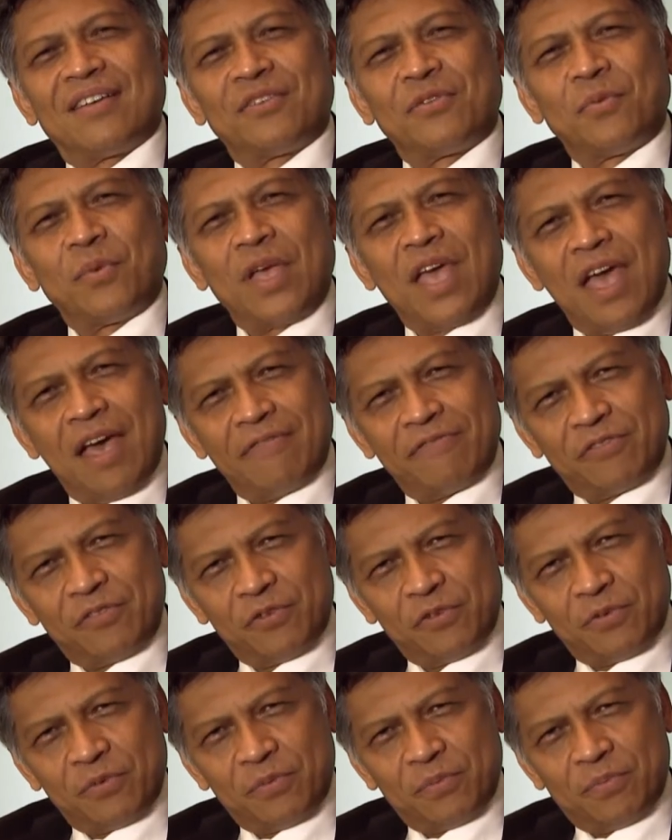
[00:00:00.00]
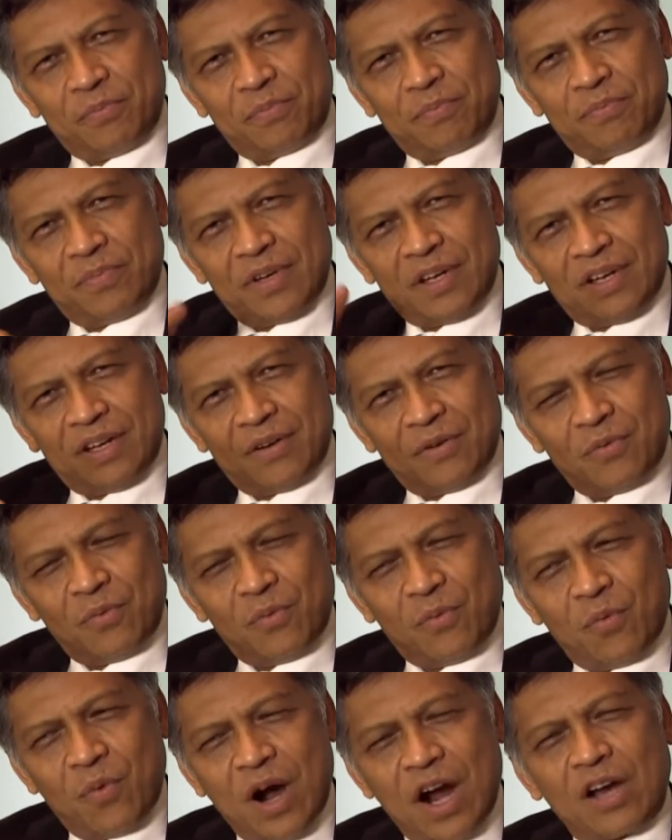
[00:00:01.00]
So we have to
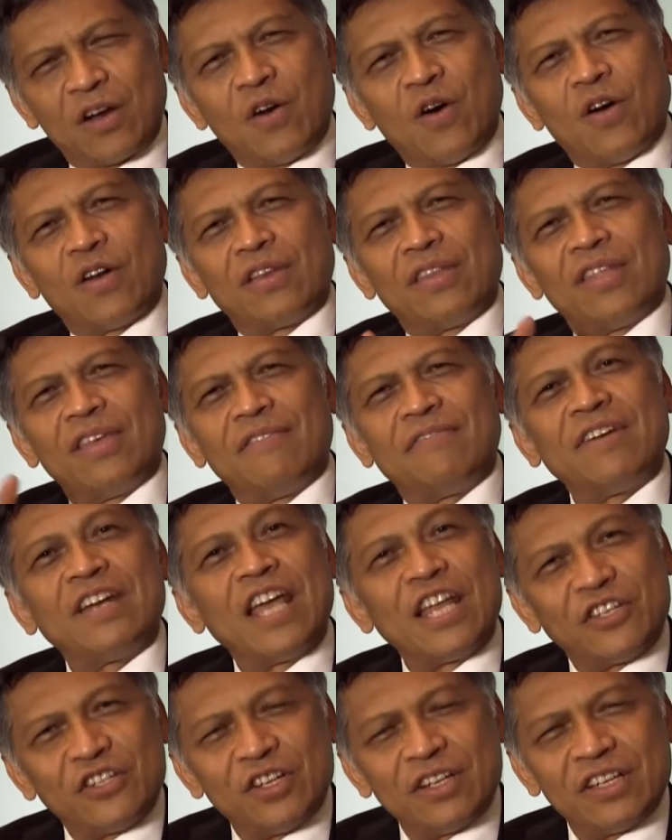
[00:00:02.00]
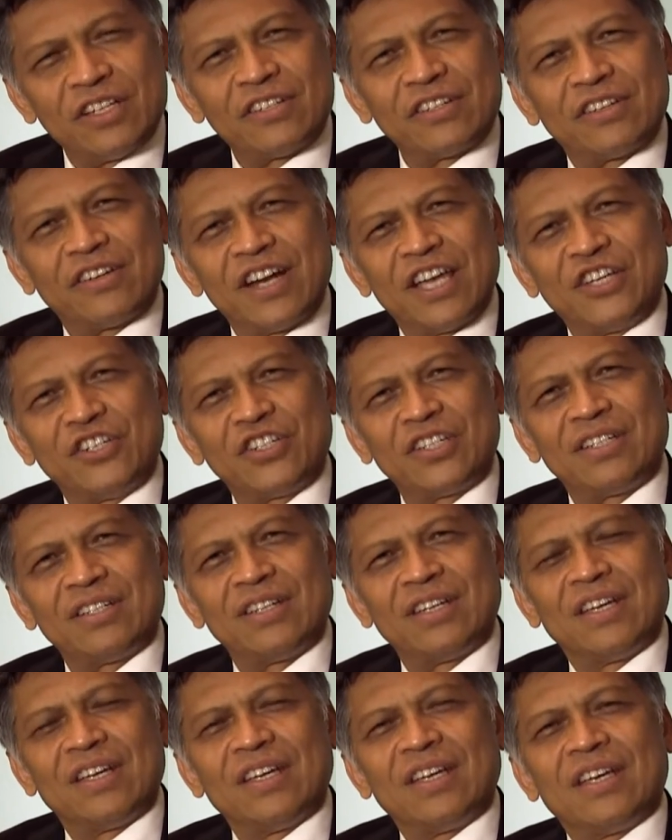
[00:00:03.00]
work on the financial
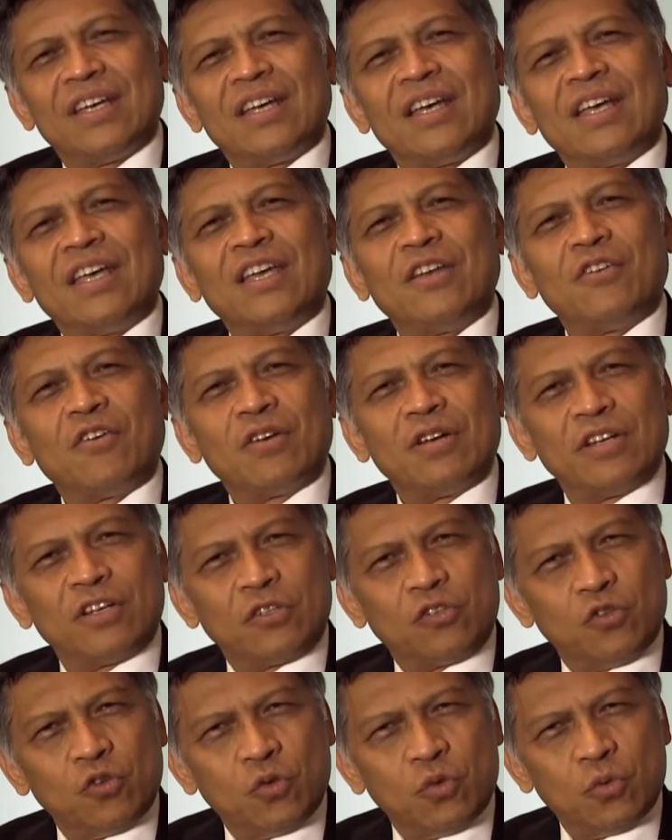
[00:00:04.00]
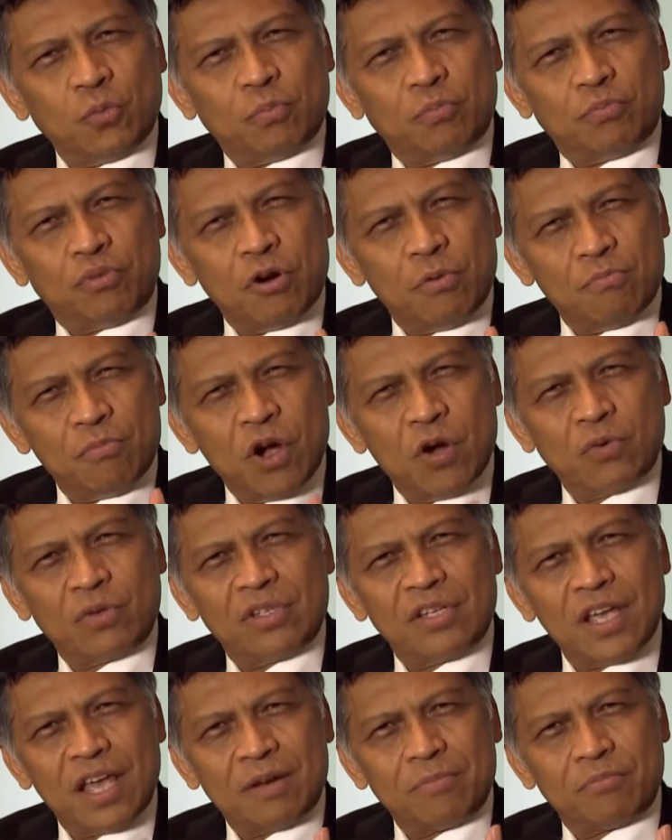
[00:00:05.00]
integration in order to
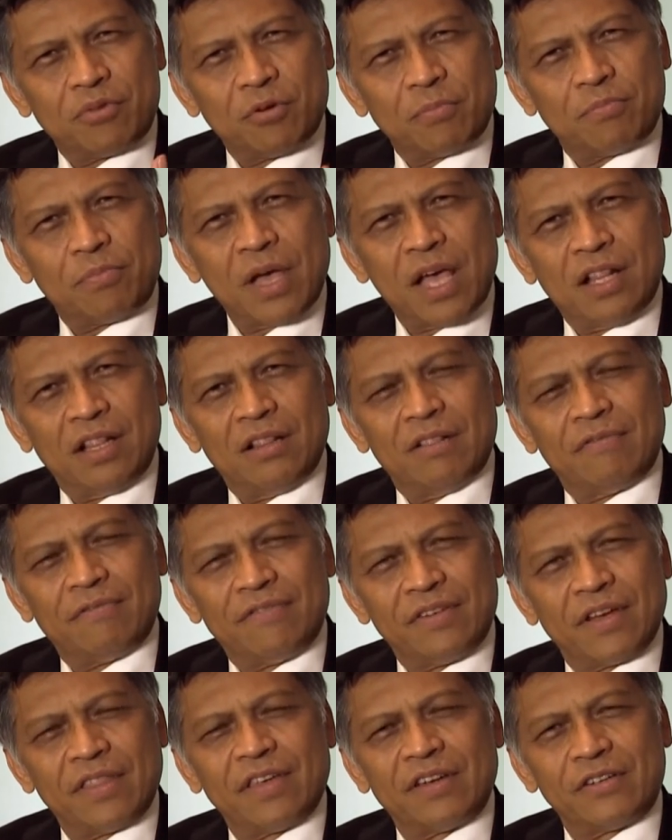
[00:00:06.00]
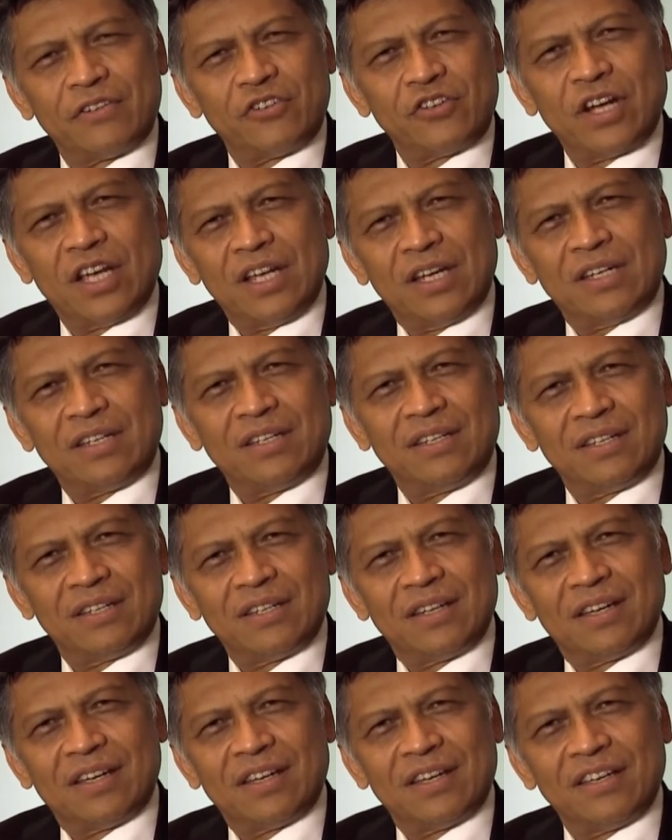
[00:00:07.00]
promote and propel further trade
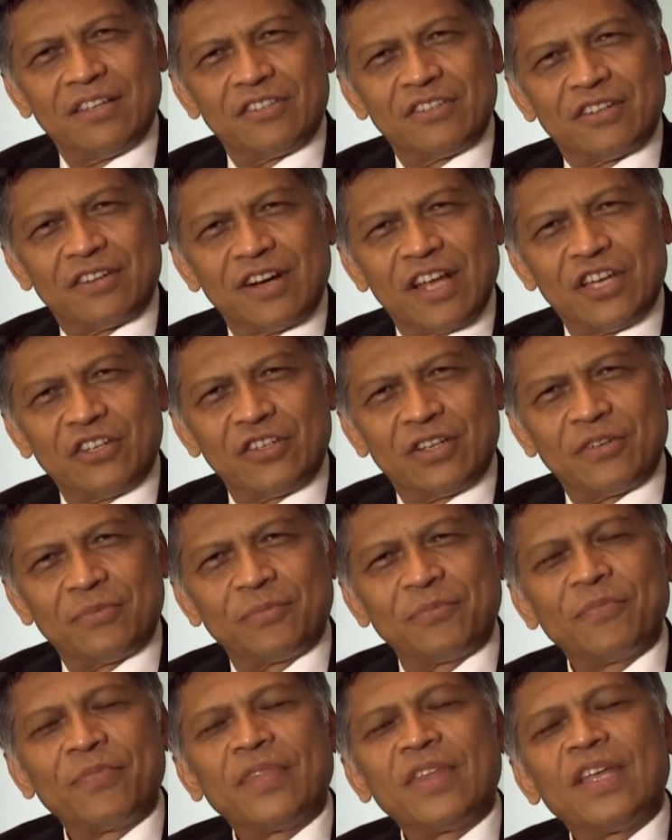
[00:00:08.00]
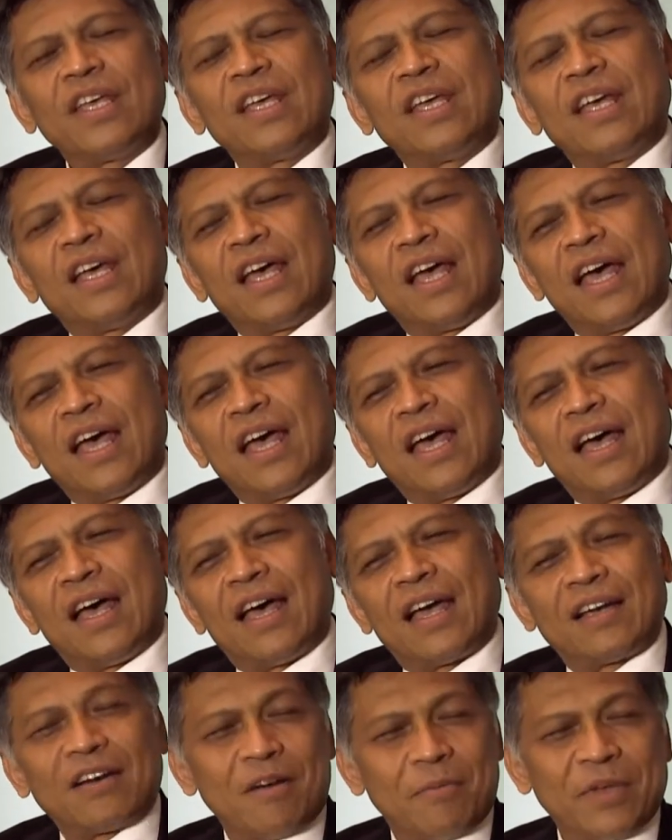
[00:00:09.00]
integration,
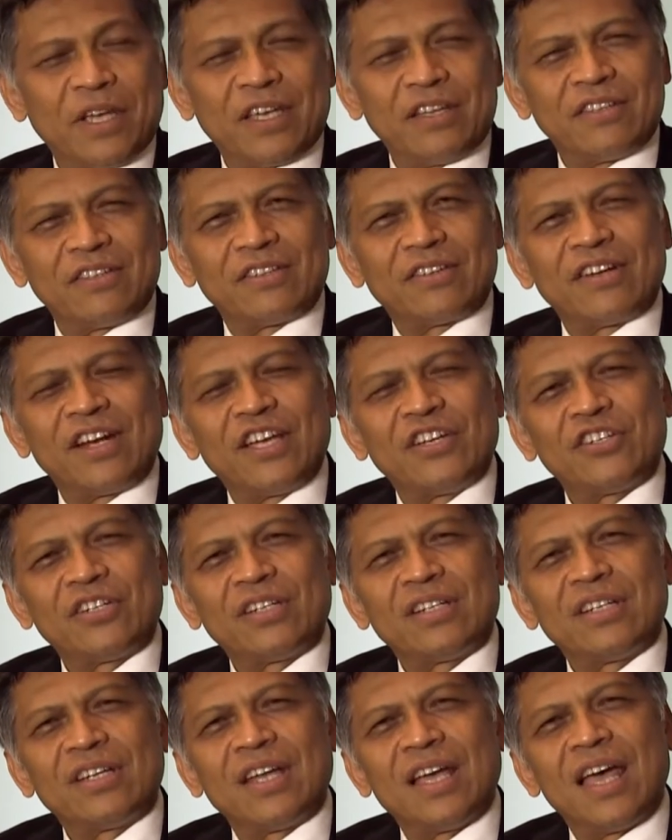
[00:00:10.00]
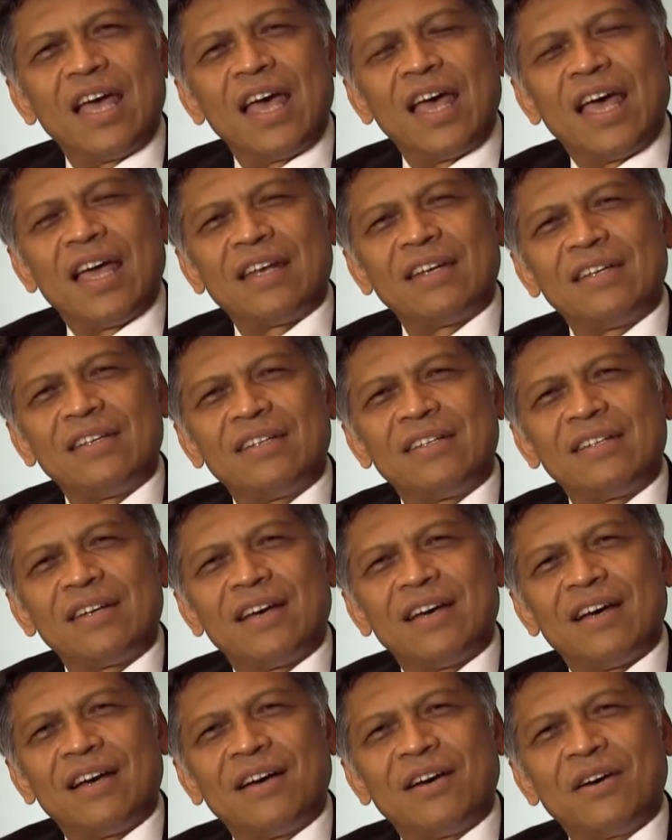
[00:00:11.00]
economic integration, and
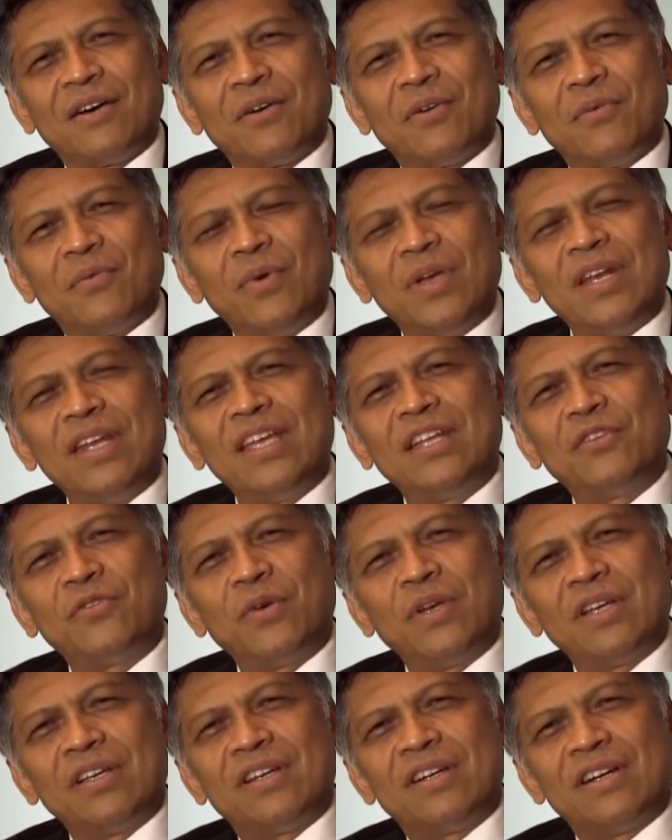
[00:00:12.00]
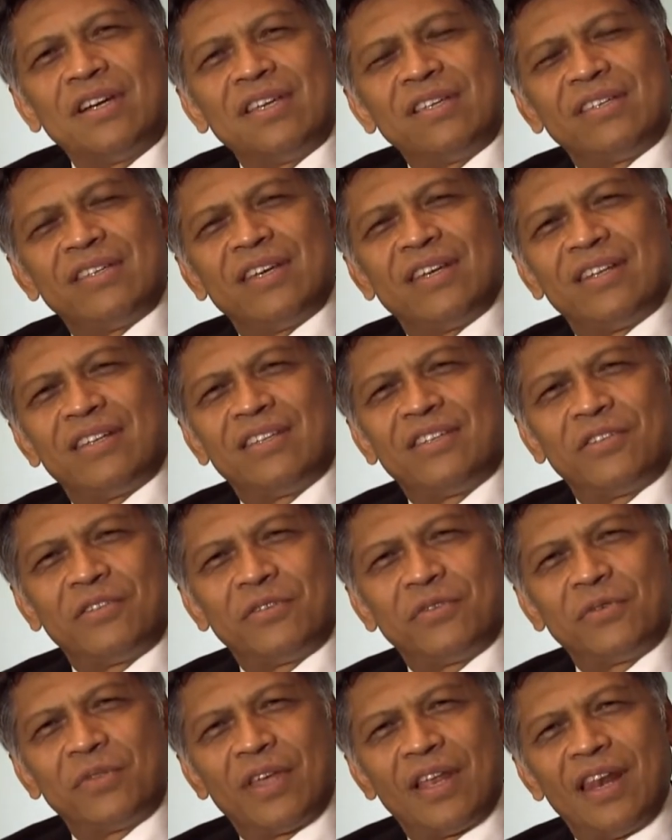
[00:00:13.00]
we need to increase
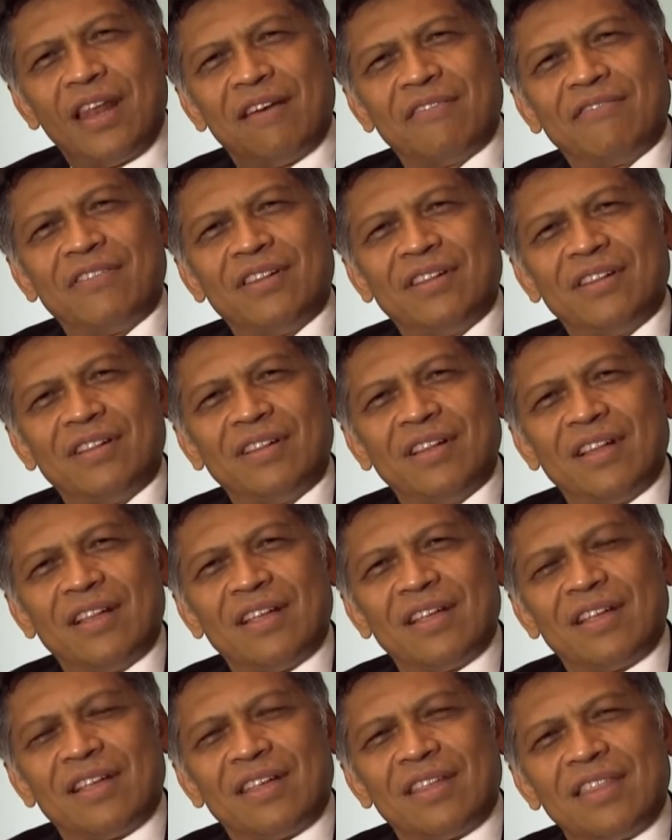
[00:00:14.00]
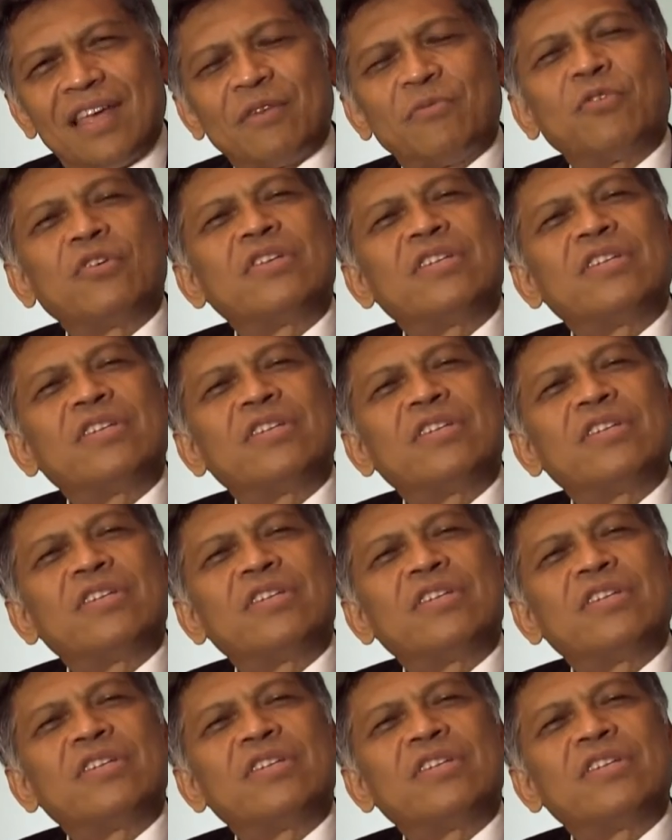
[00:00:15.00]
it to the level that